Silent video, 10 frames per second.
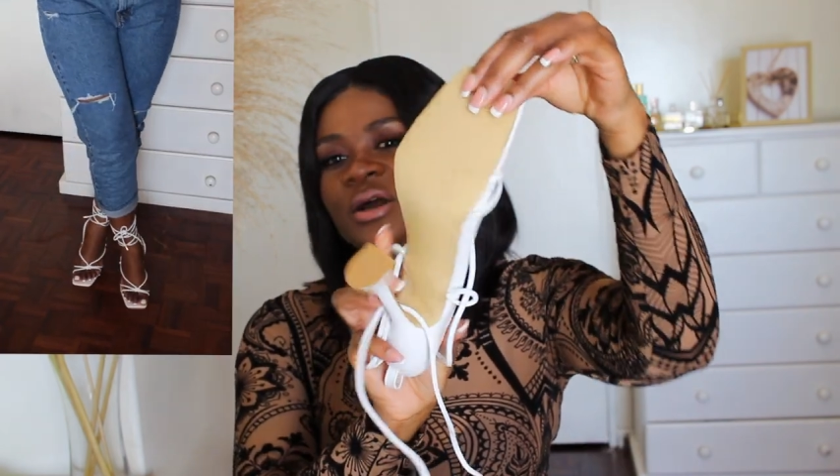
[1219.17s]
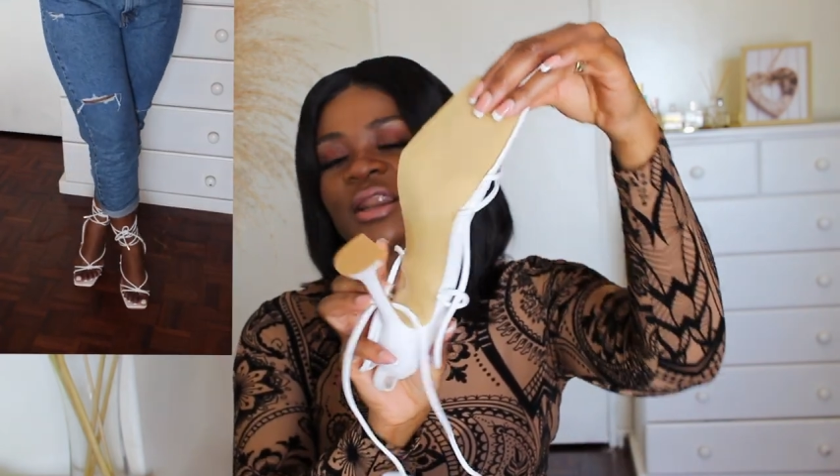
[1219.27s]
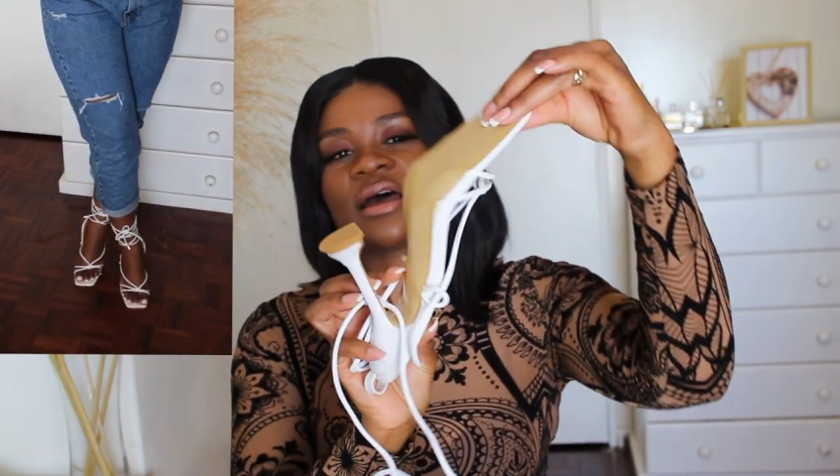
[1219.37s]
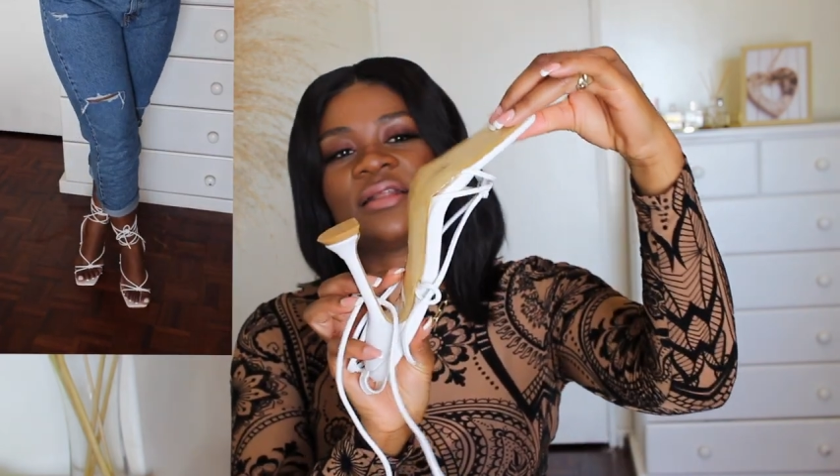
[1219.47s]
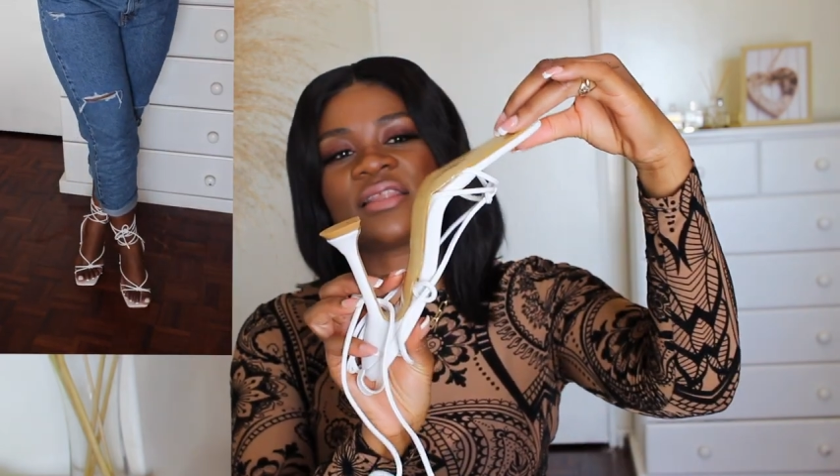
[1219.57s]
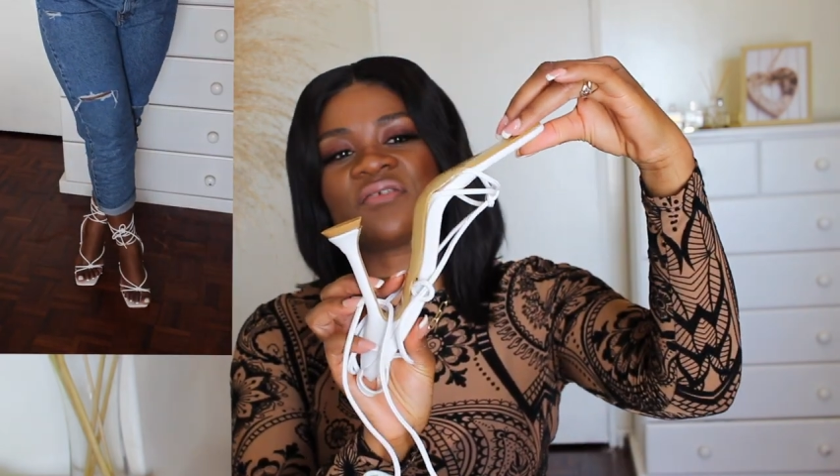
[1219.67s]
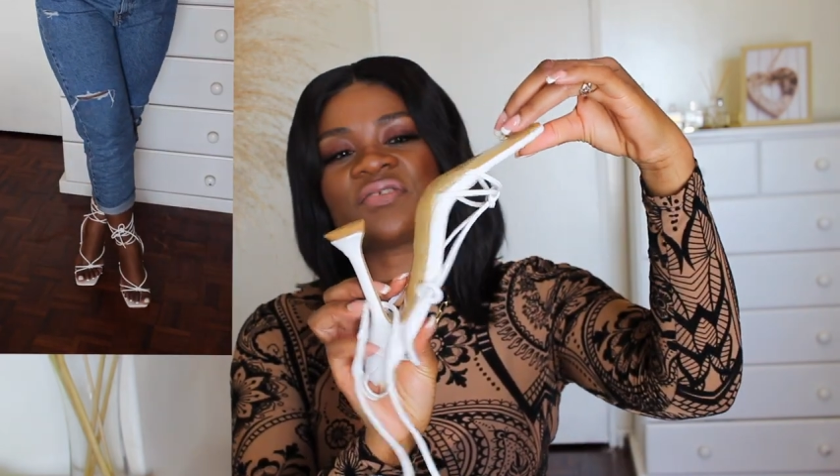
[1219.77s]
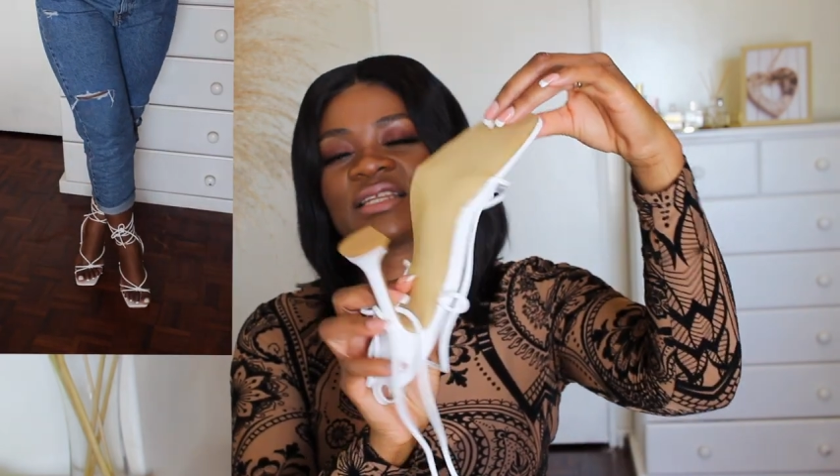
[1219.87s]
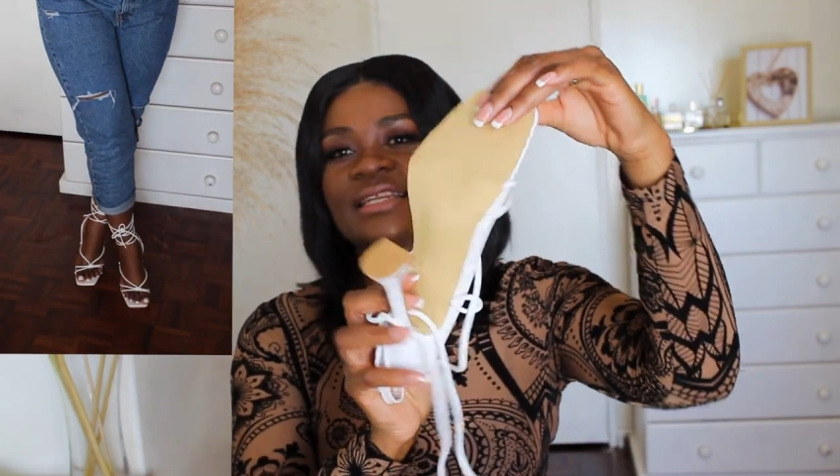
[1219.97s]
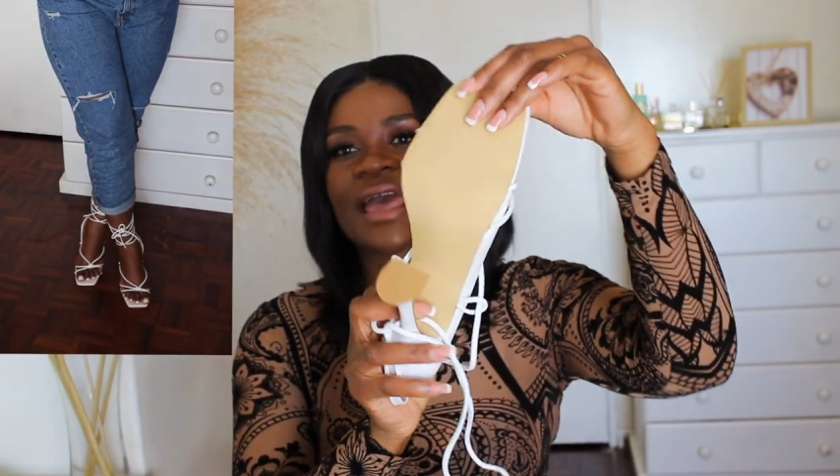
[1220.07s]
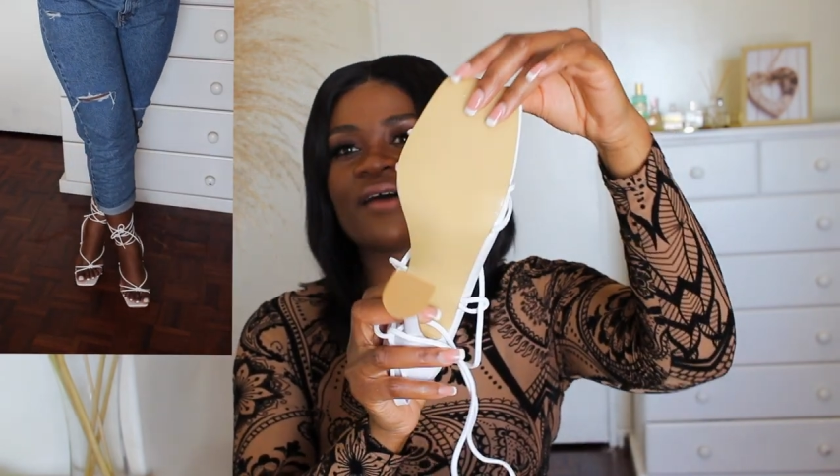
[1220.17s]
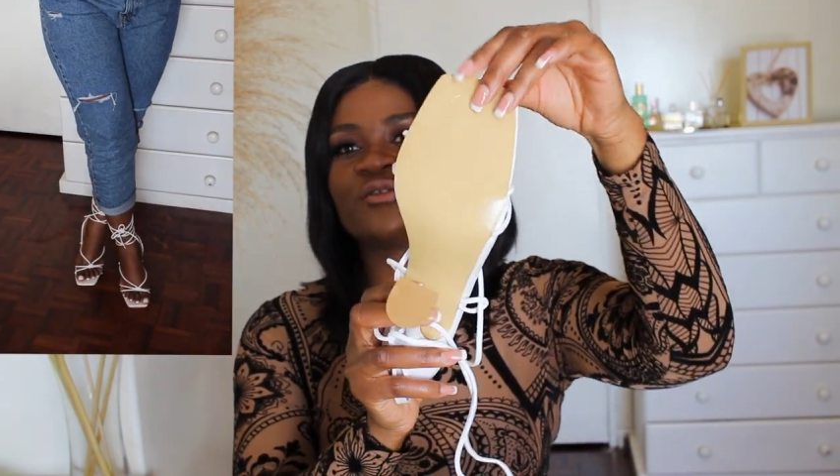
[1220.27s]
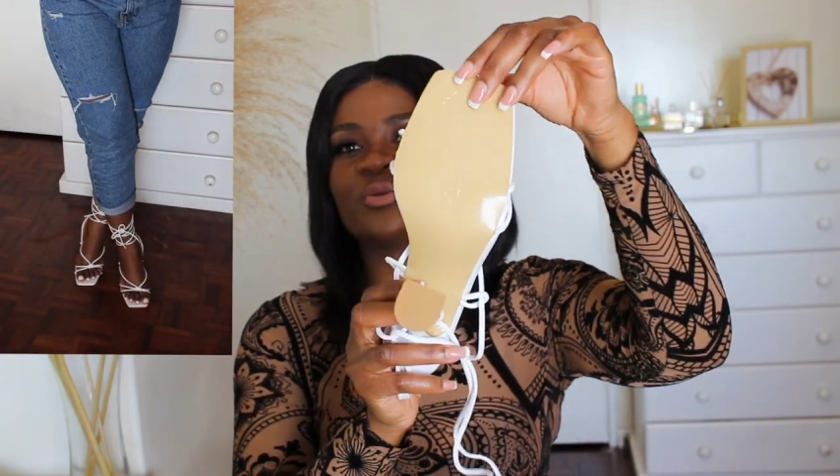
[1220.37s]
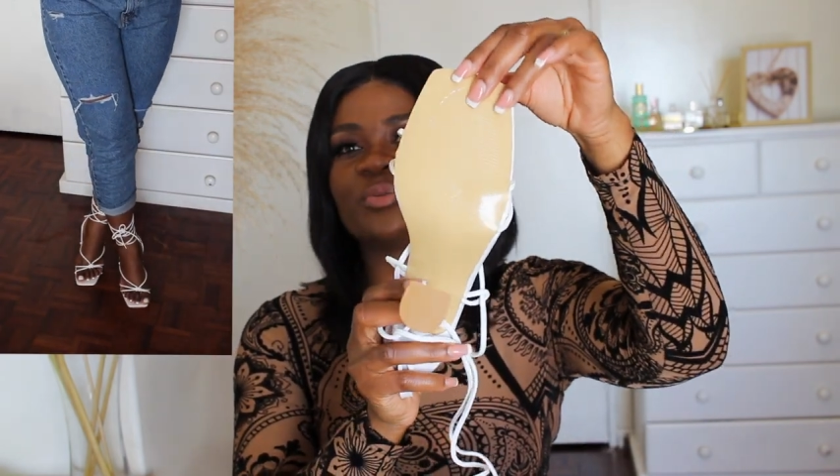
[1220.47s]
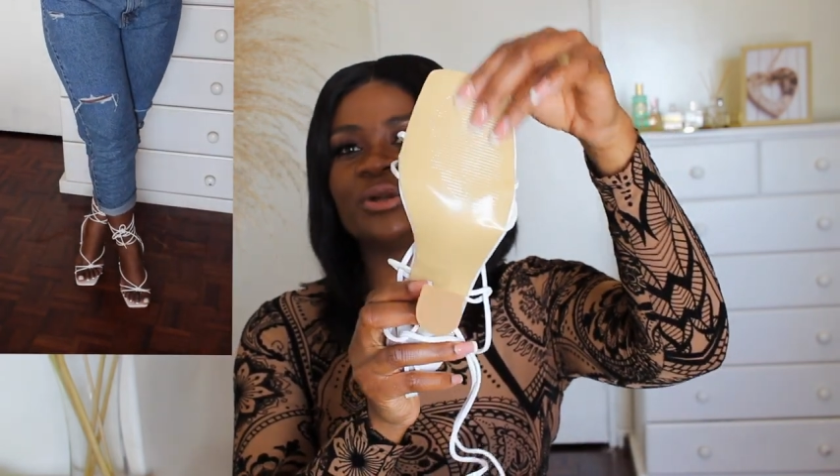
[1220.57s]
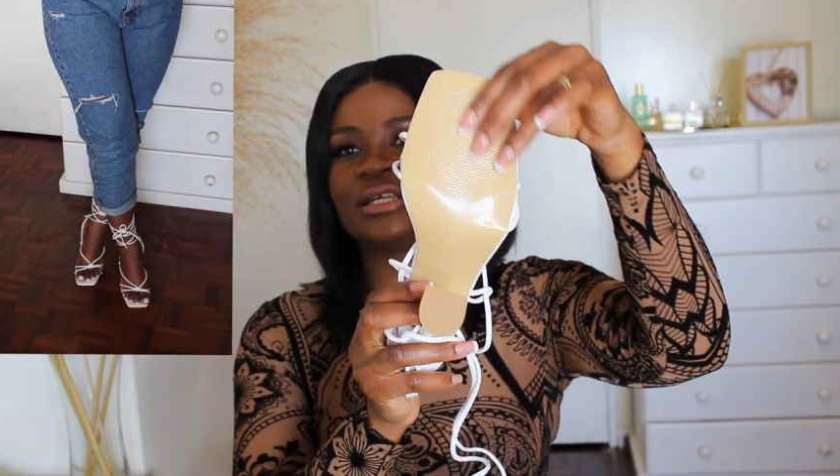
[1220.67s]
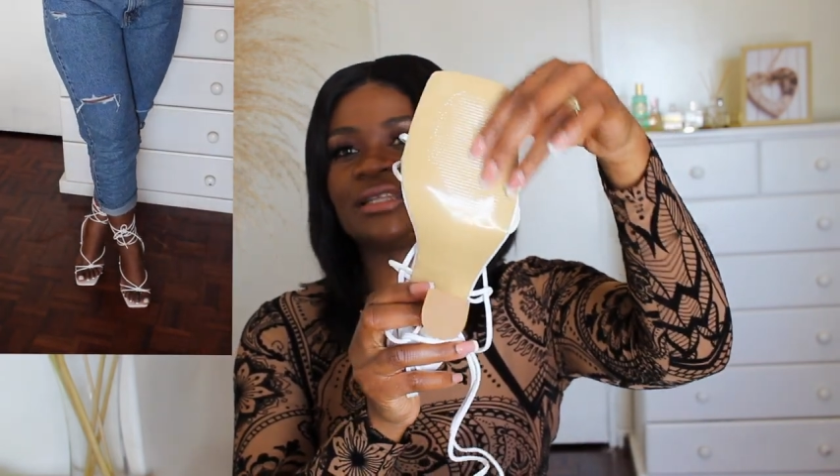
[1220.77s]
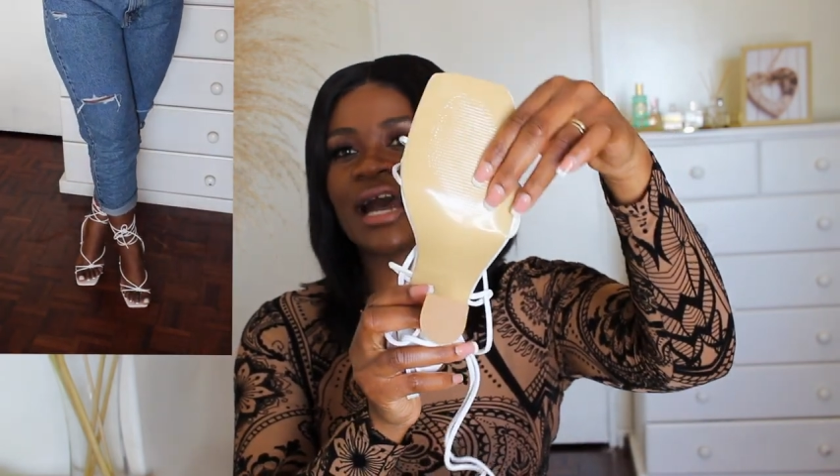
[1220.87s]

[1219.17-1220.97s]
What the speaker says: gonna definitely have to pull it